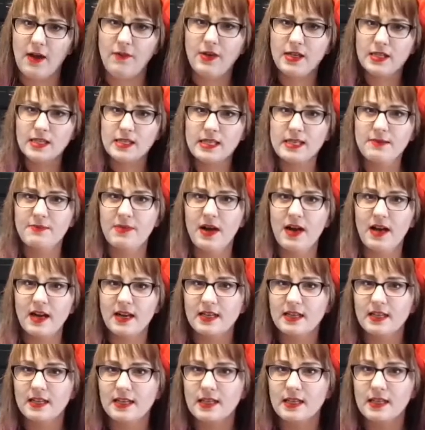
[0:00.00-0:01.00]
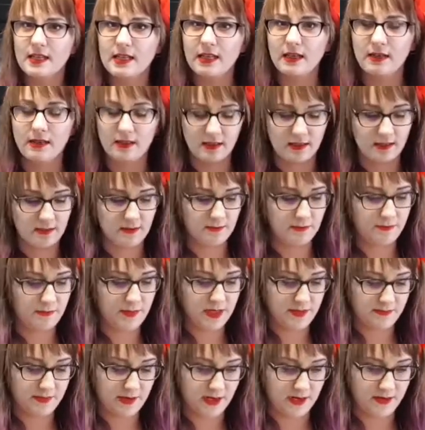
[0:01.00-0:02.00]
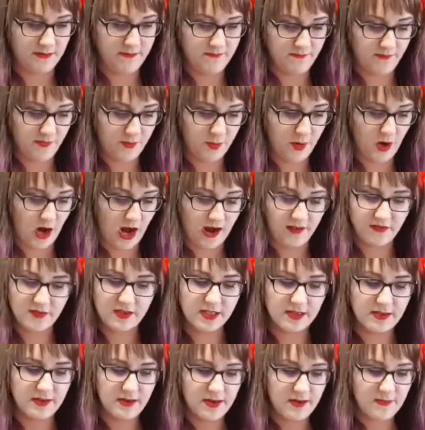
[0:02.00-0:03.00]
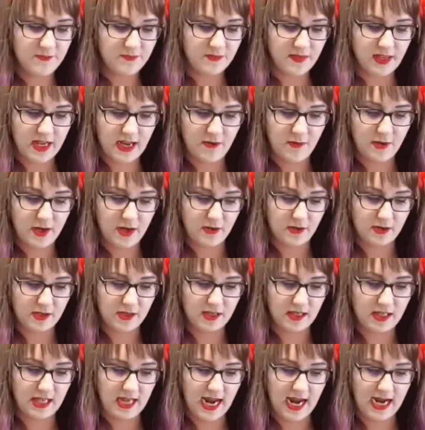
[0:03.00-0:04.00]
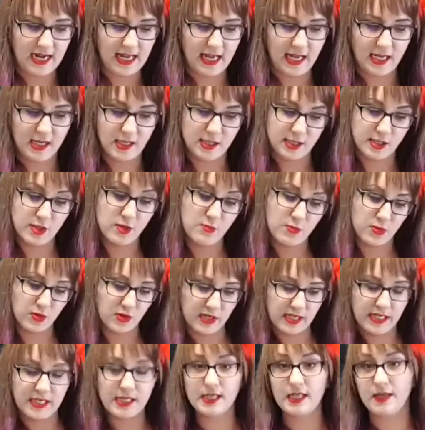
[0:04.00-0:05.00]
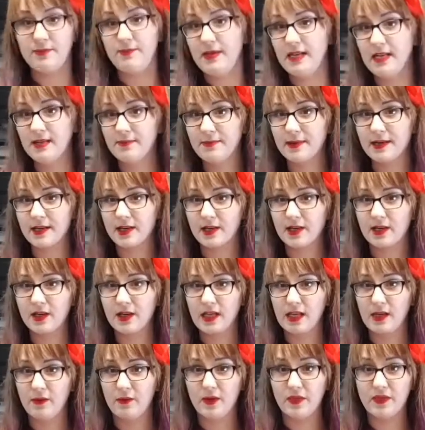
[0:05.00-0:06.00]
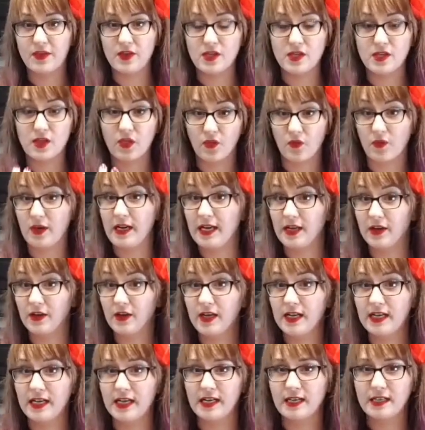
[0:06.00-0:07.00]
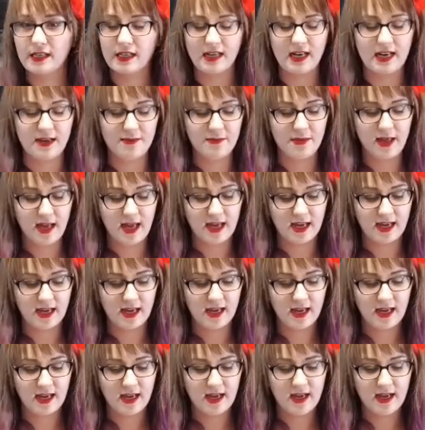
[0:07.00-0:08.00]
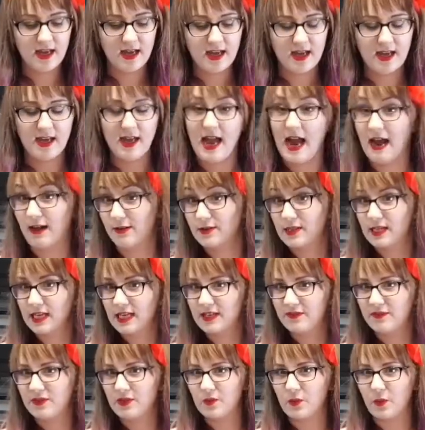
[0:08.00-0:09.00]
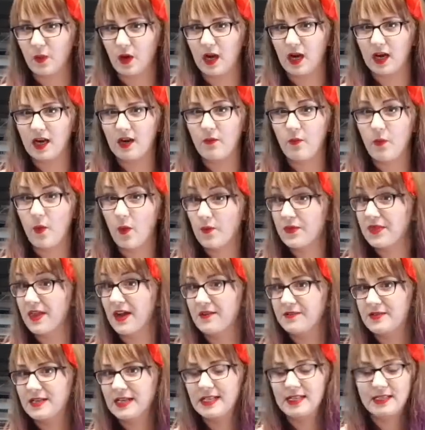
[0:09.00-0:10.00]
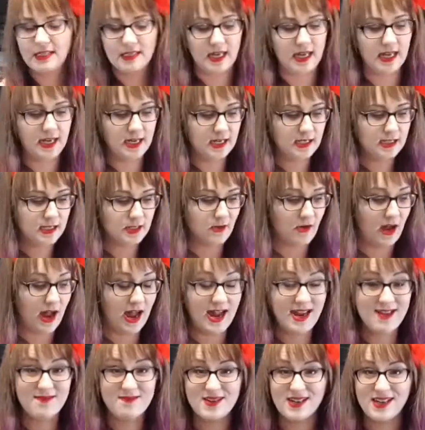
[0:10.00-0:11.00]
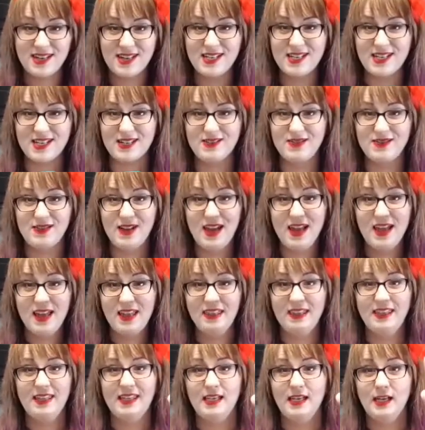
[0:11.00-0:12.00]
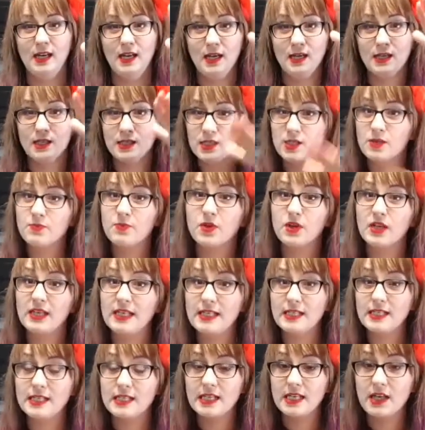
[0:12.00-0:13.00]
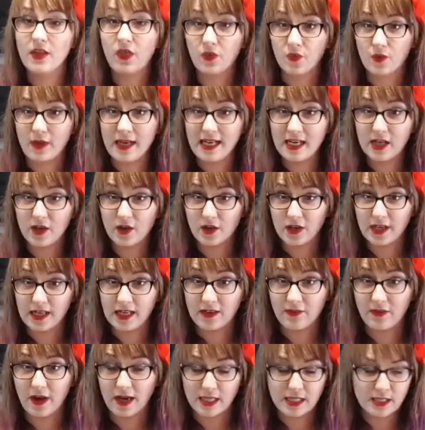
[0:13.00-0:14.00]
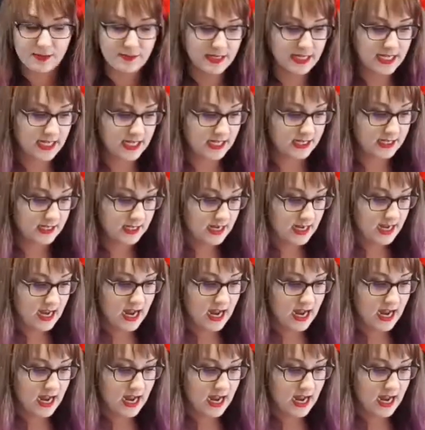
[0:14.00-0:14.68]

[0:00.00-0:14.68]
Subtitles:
I recently bought this little peanut butter from Kraft and we noticed that they had a super easy peanut butter cookie with just 3 ingredients. And I'm like, how does that even work? What would that taste like? So I'm gonna do the super easy 3 ingredient recipe.